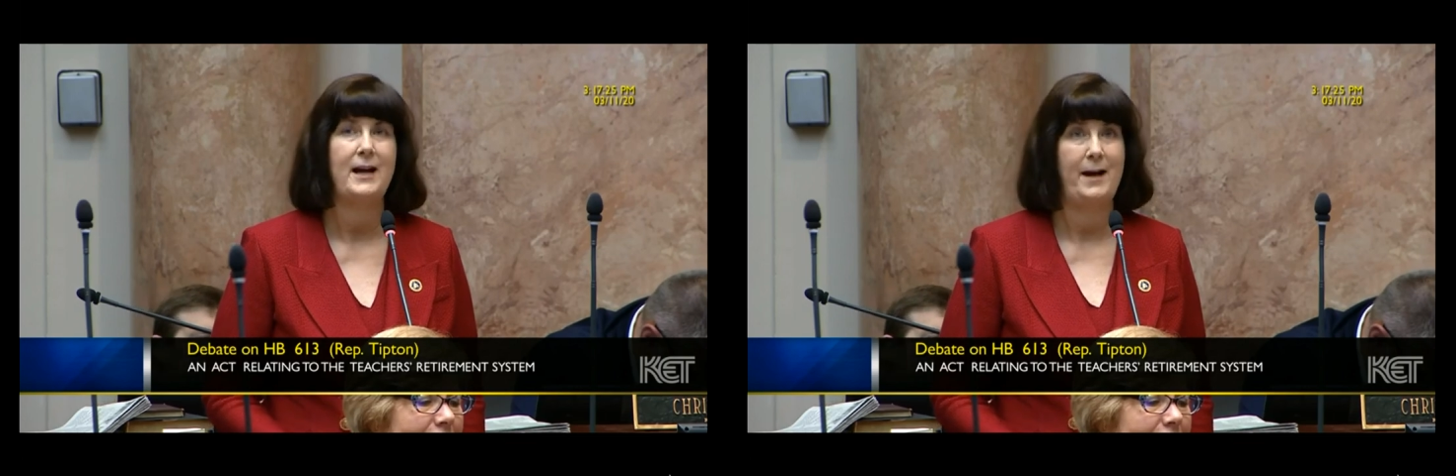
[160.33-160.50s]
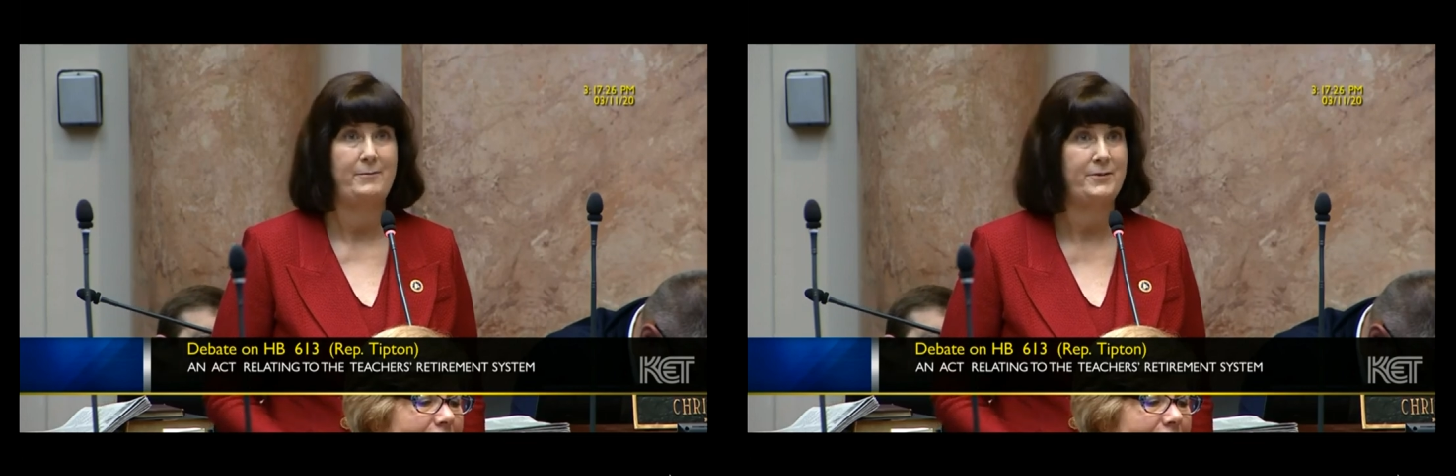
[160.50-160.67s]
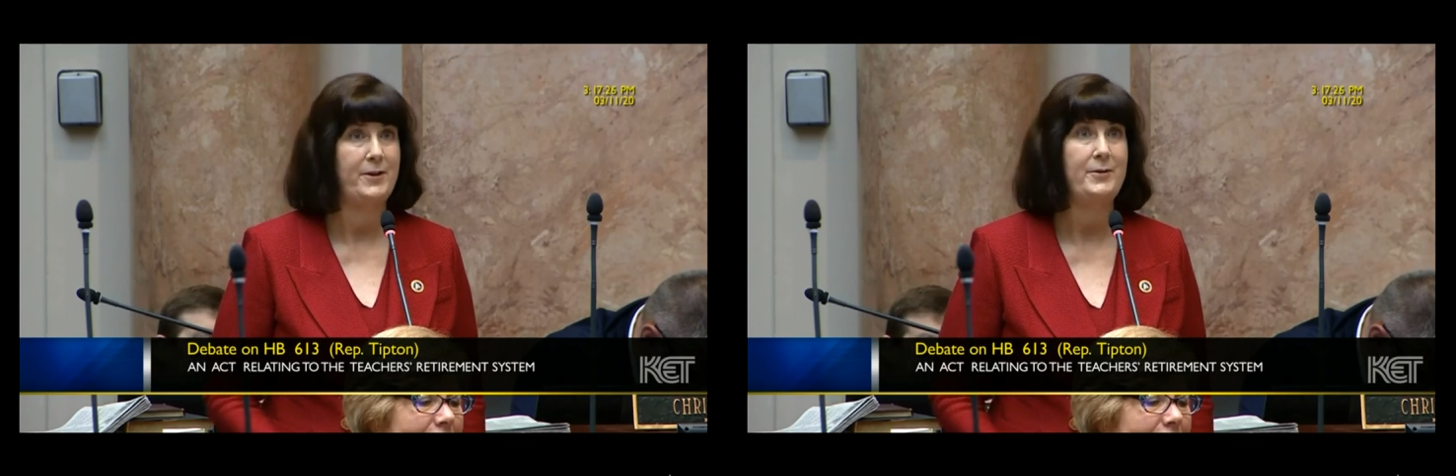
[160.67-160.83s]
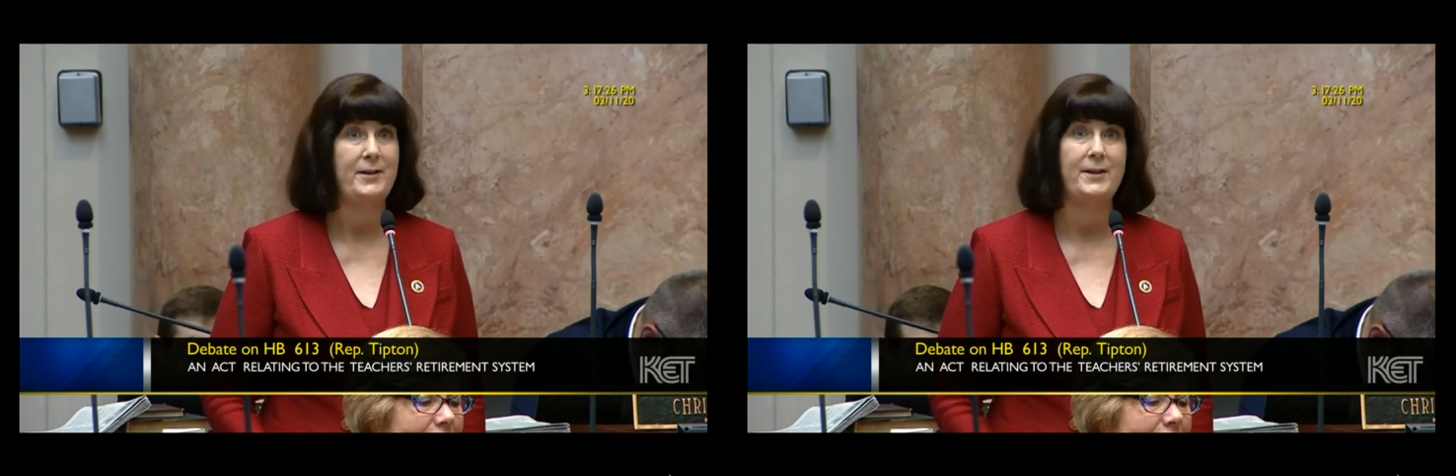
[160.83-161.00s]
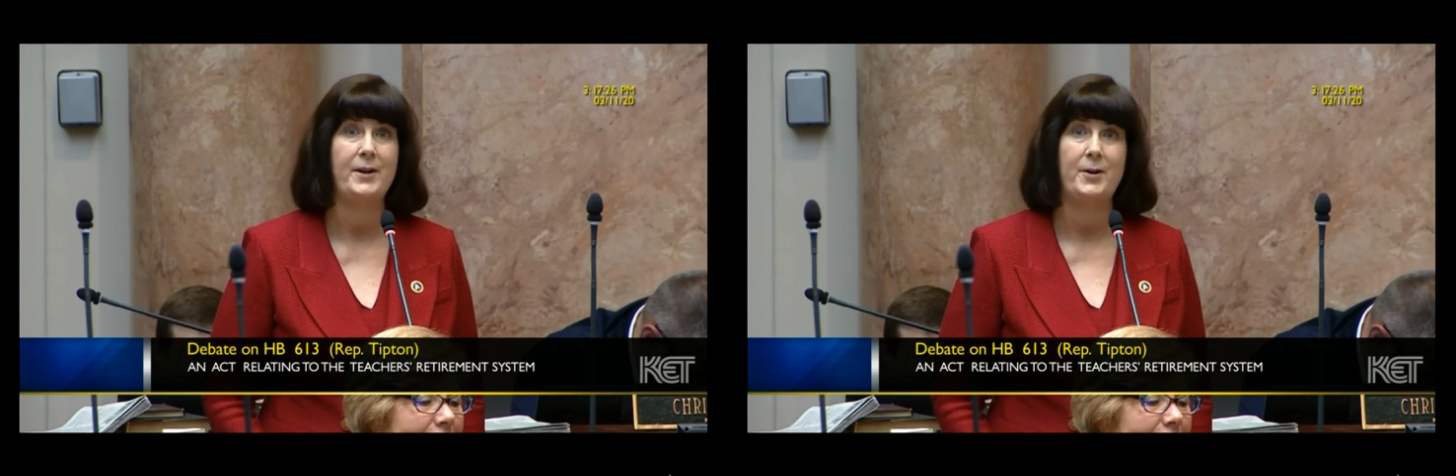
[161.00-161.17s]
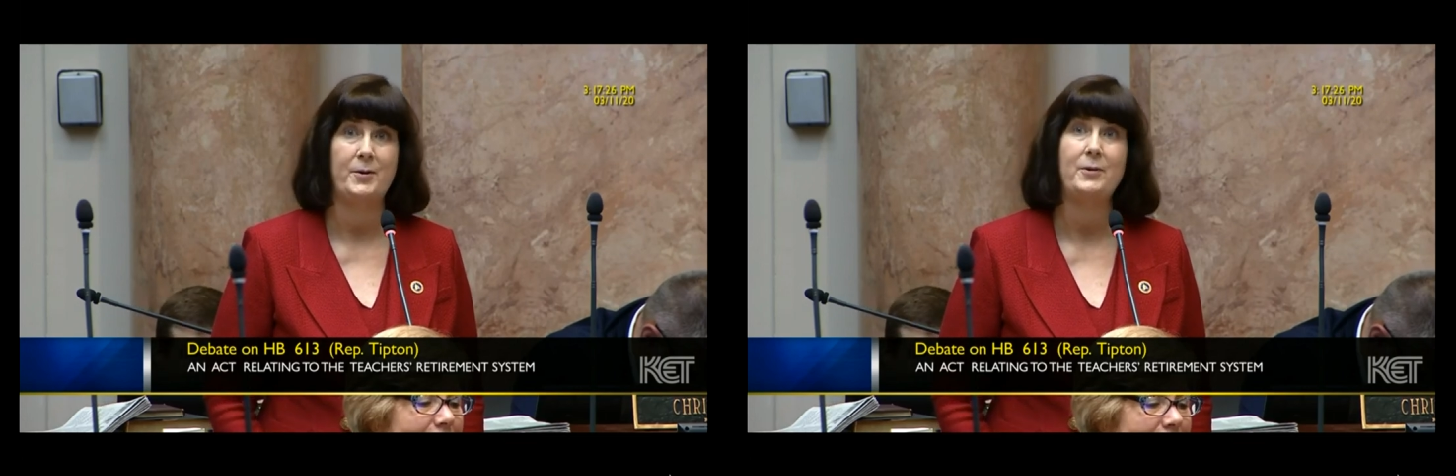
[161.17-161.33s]
I'm voting
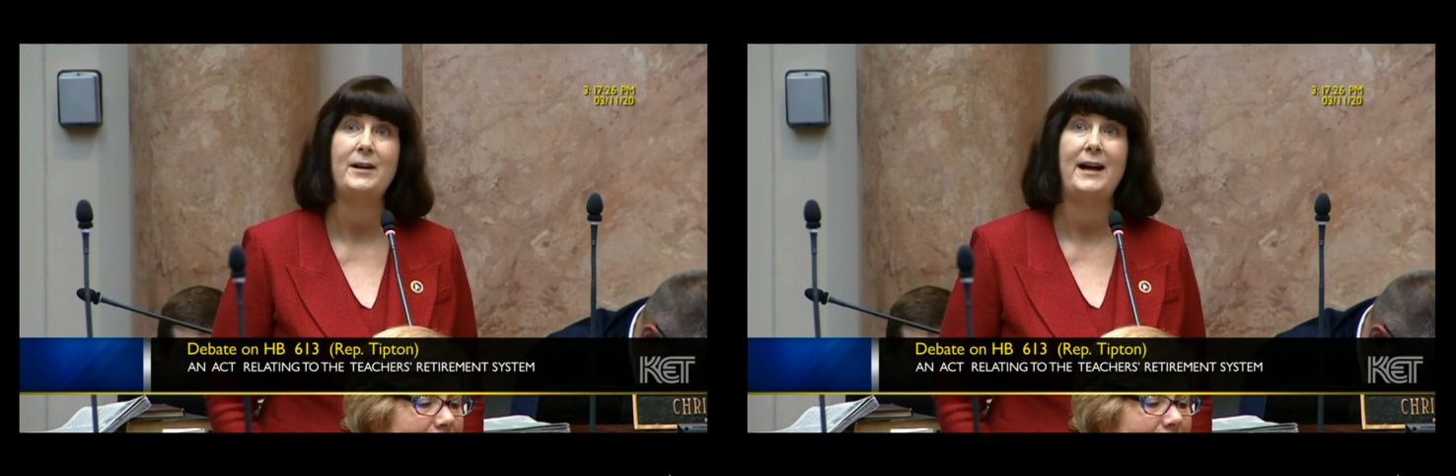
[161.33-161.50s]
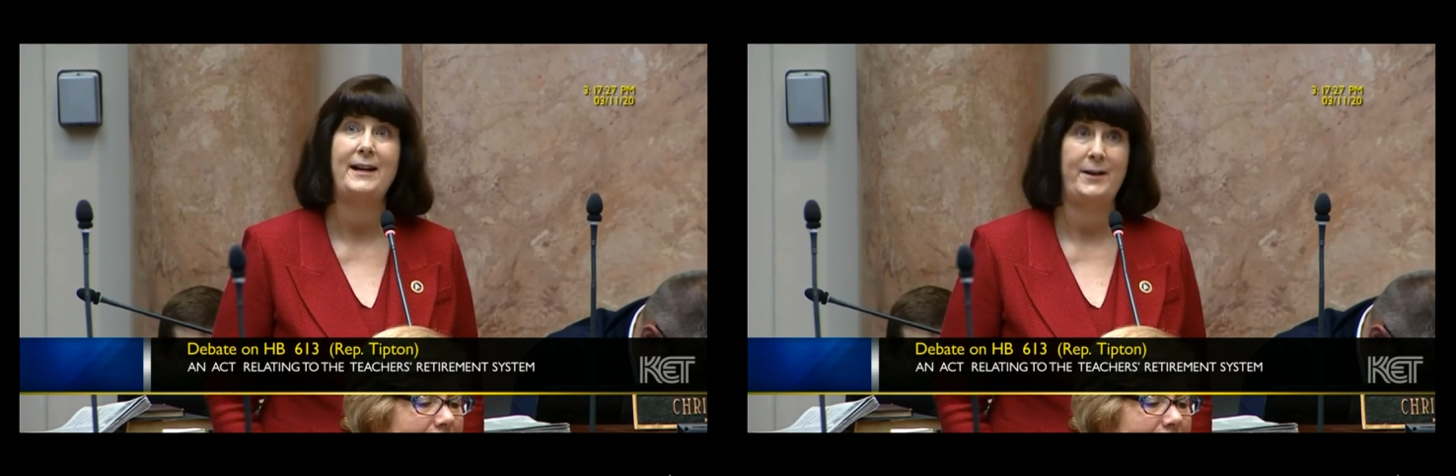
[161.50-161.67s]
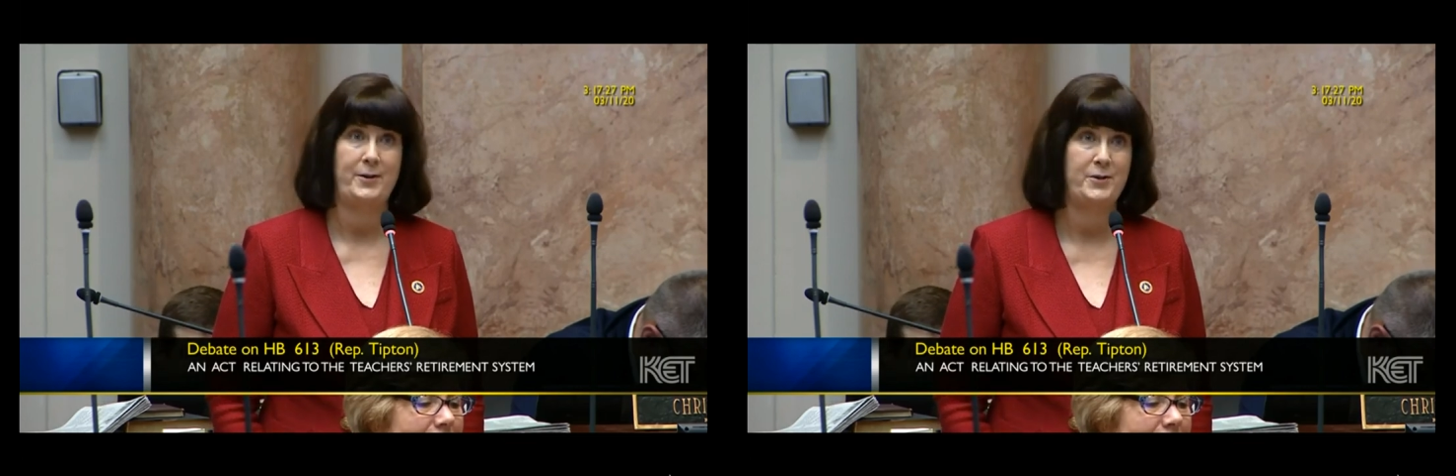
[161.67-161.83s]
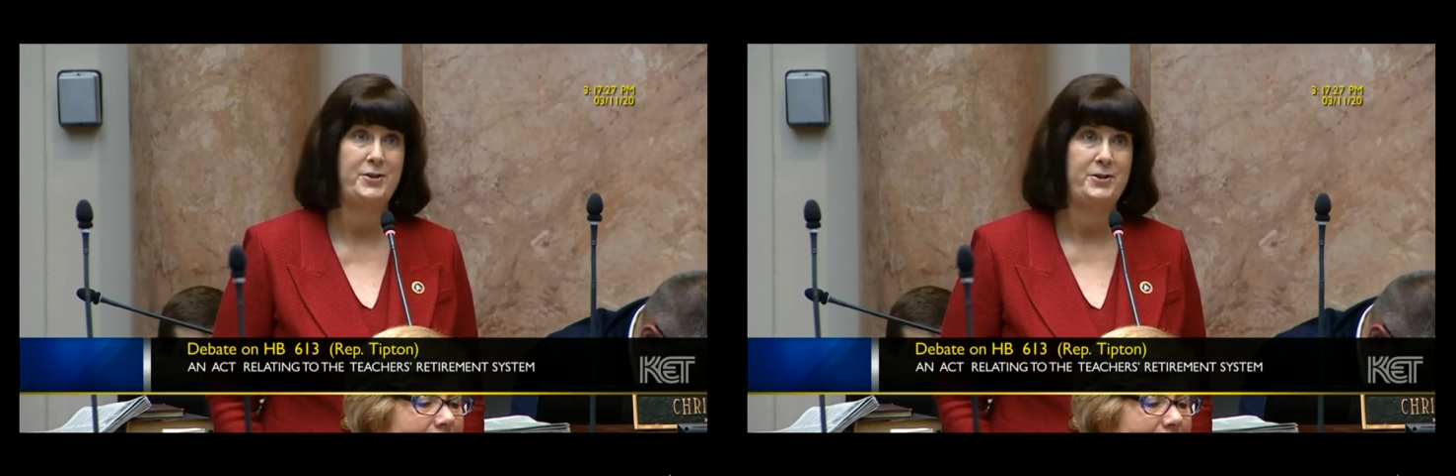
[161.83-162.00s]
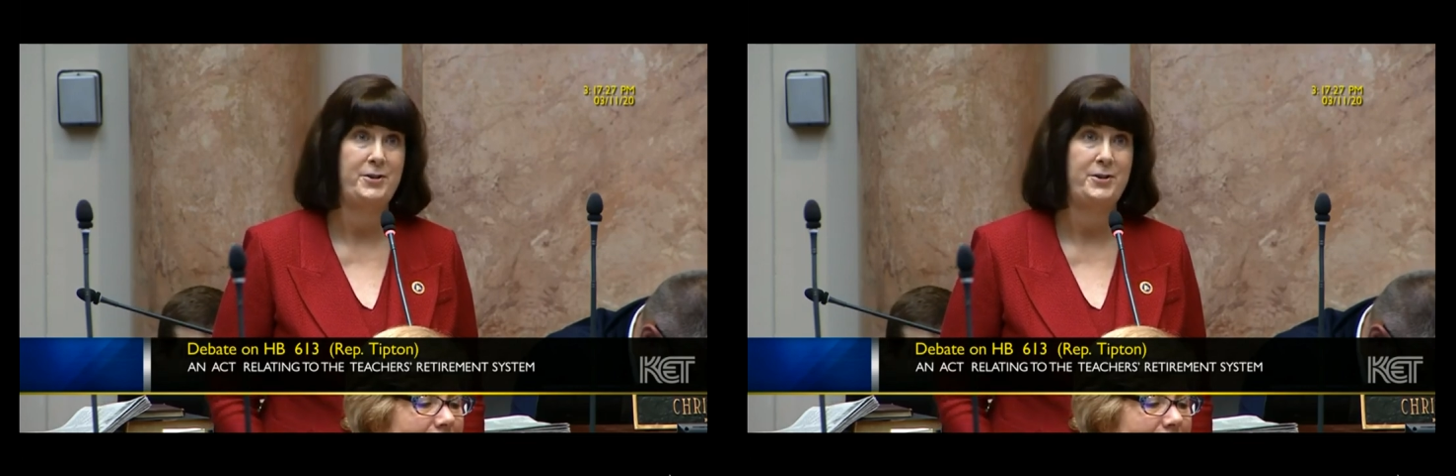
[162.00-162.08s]
no, and I urge